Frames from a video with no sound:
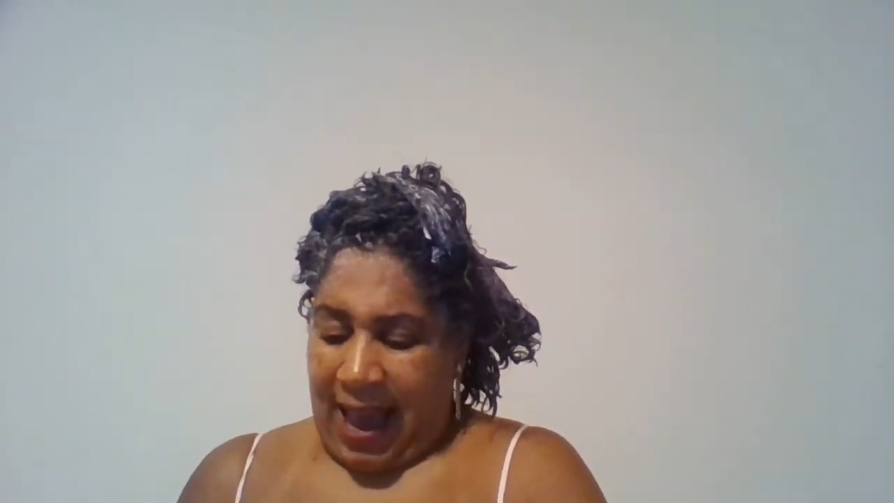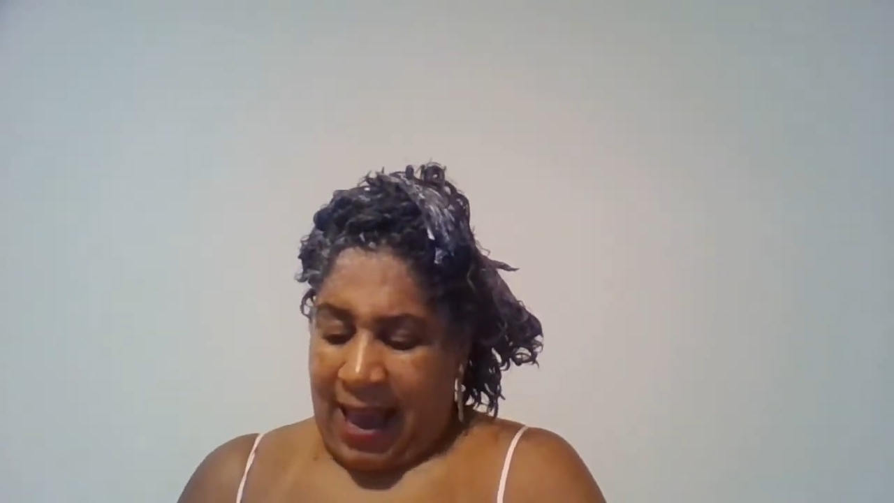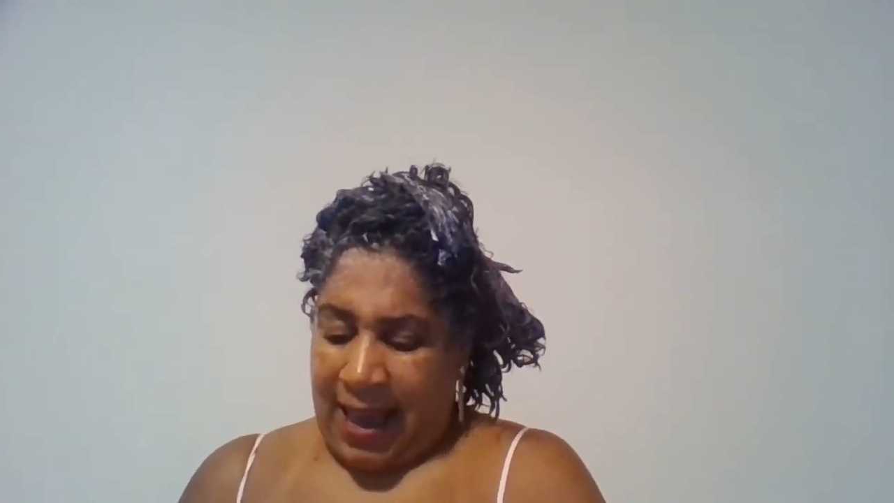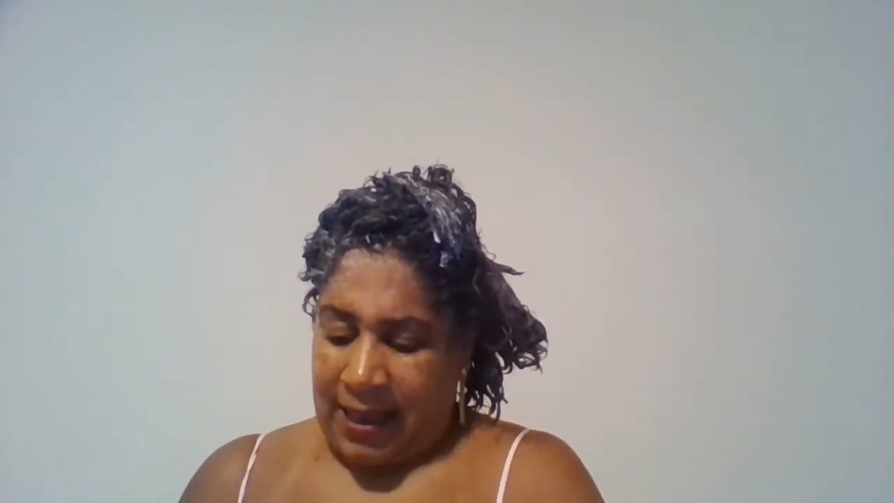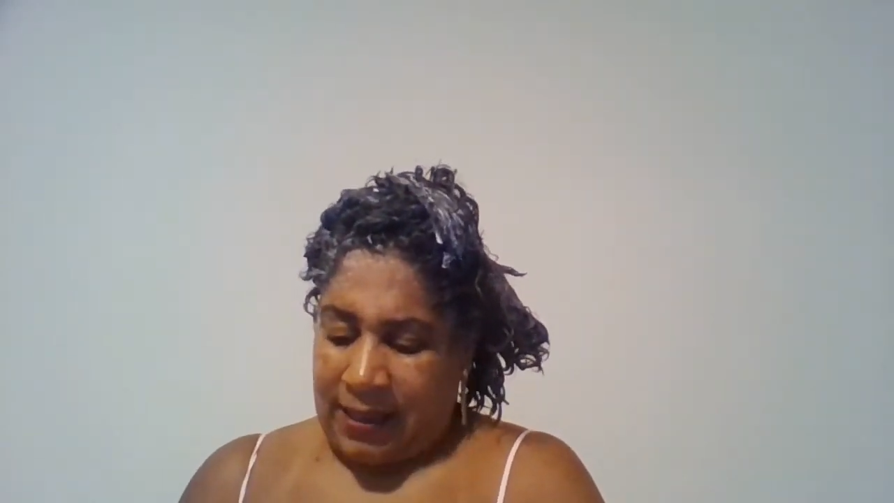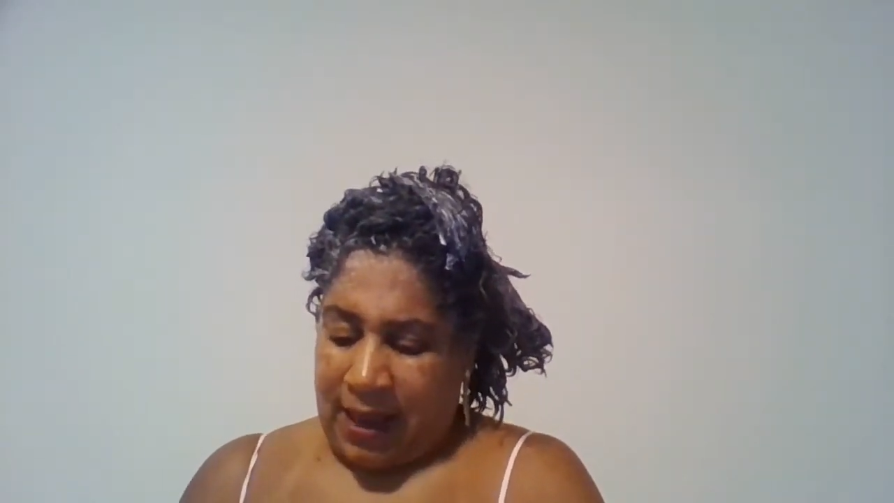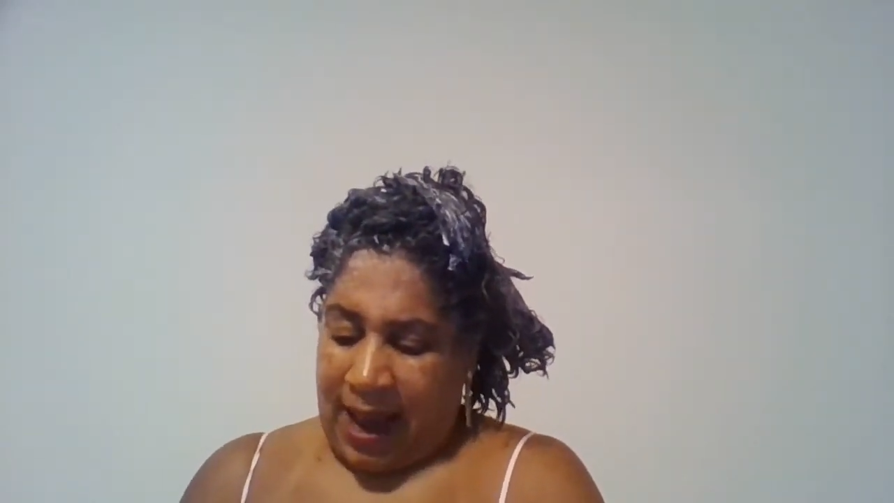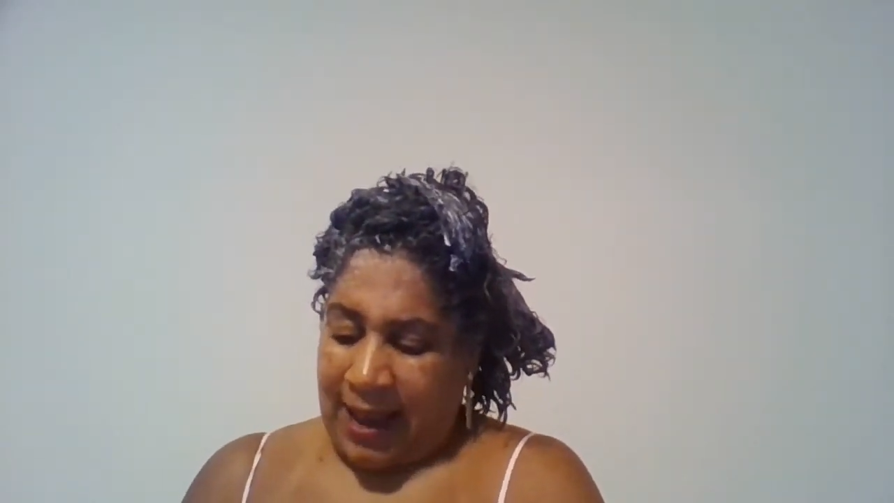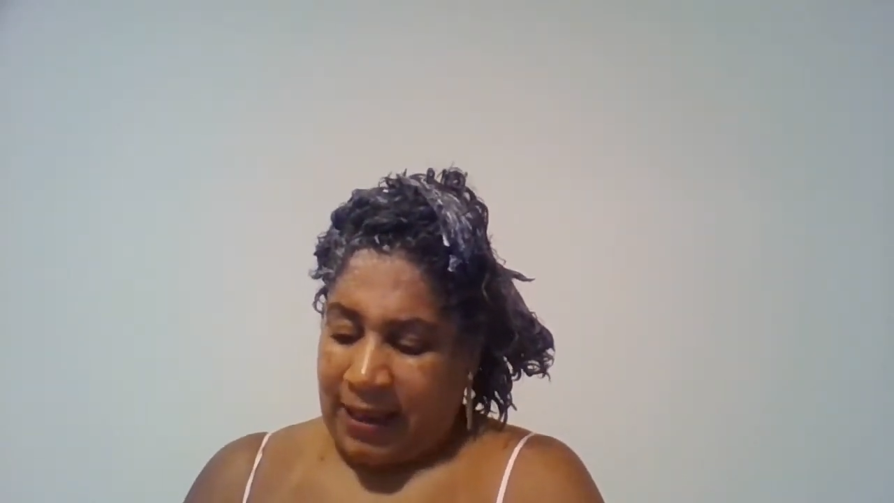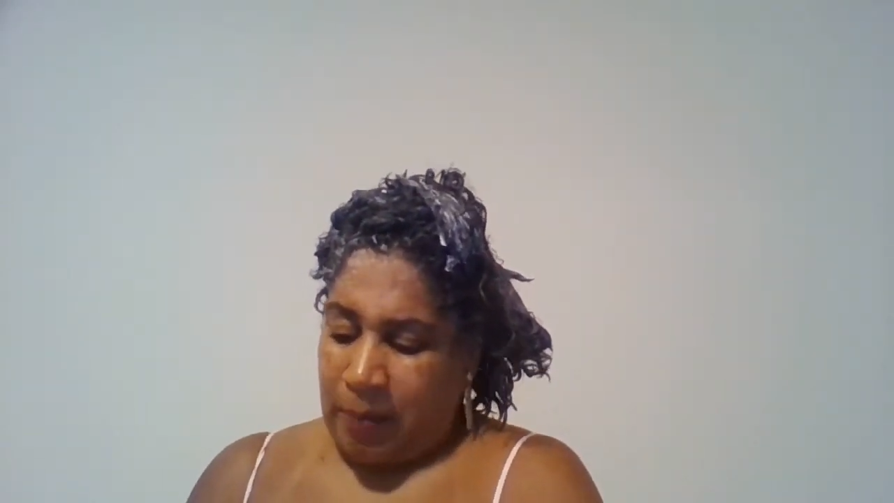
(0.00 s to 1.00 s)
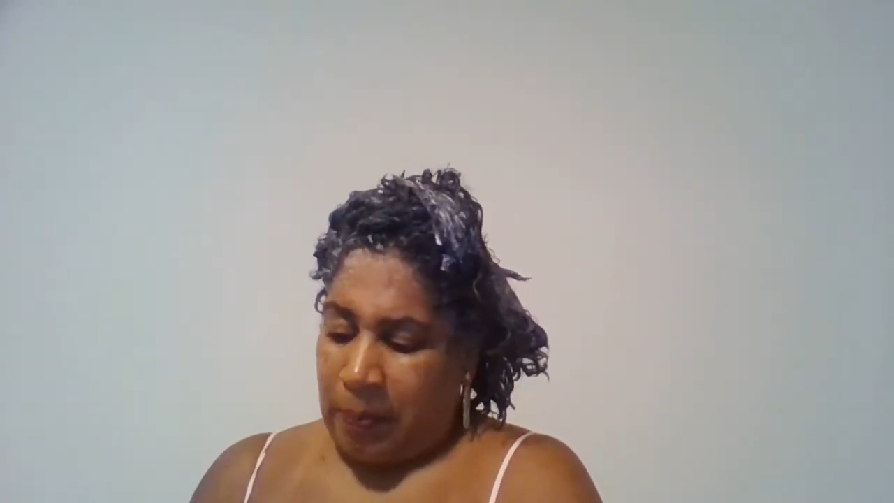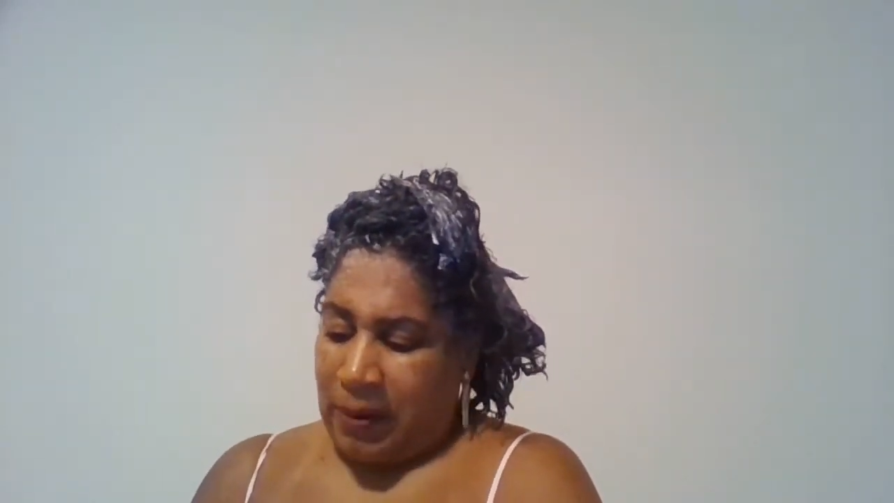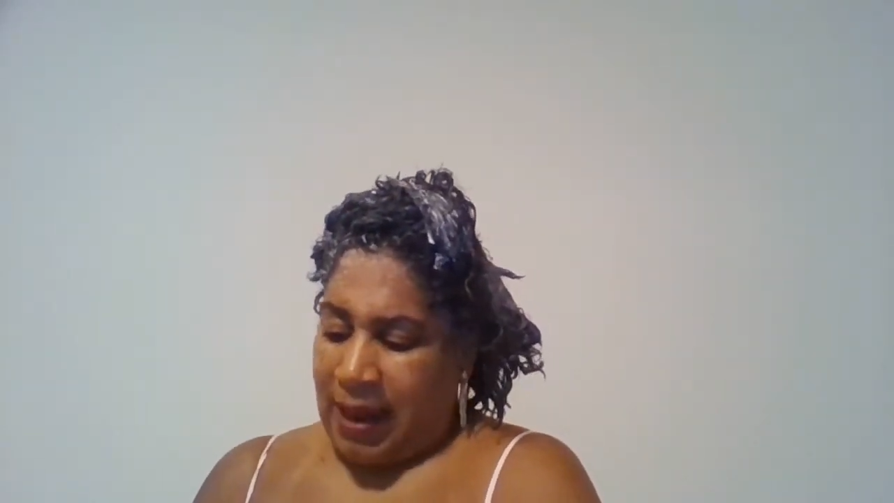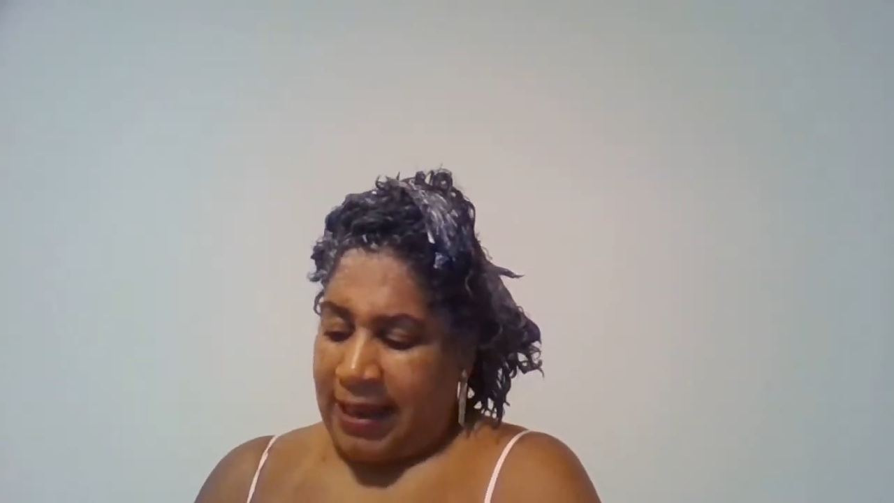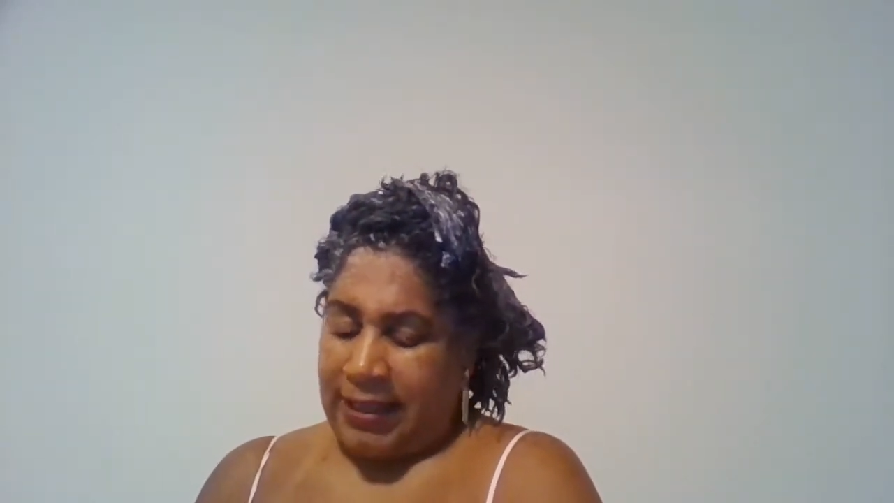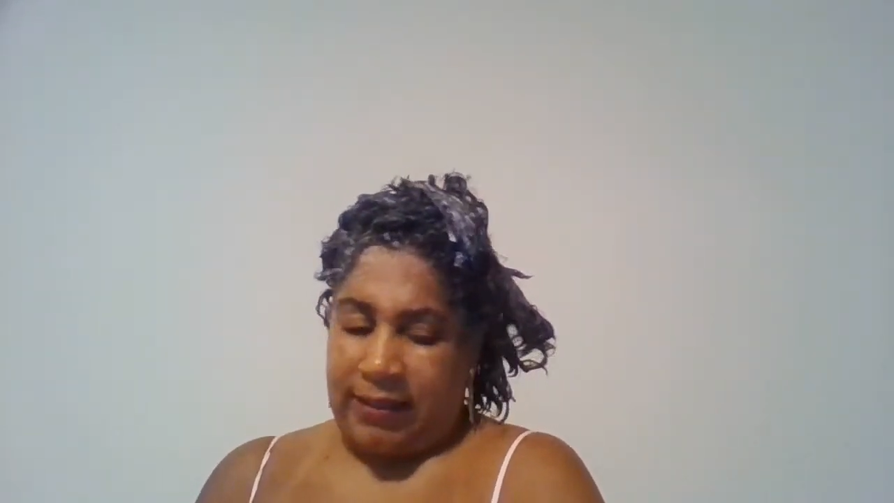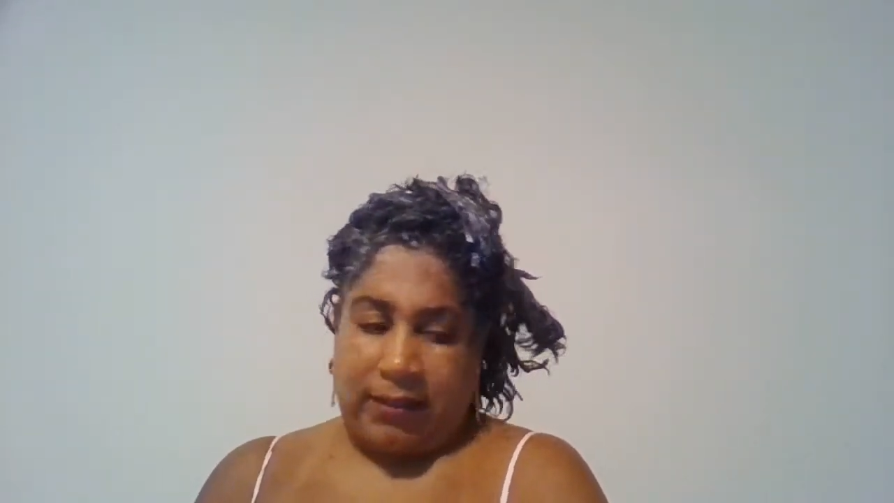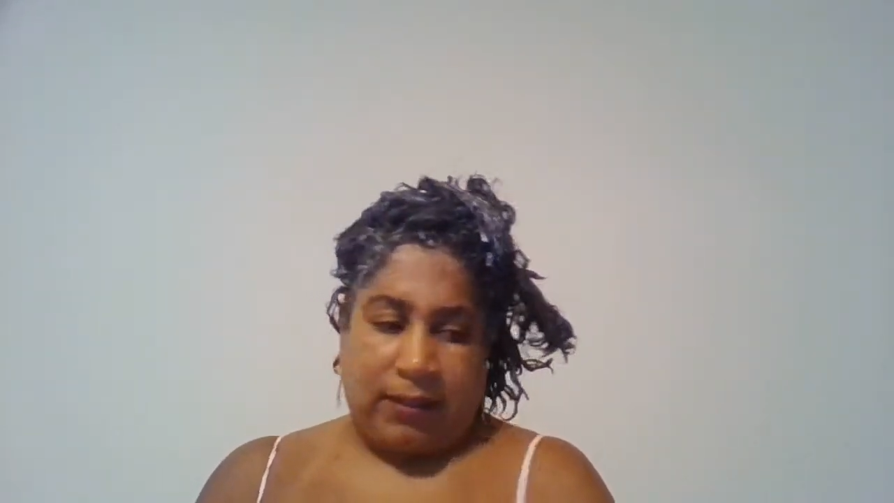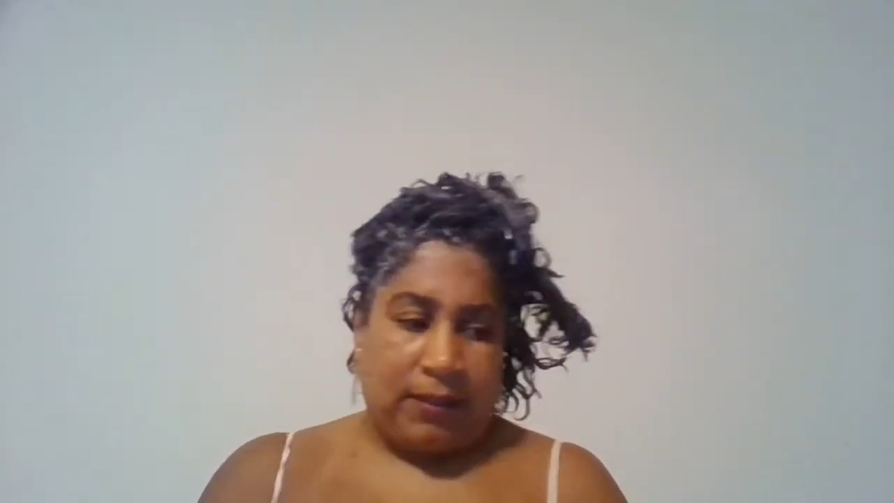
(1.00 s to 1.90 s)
and I applied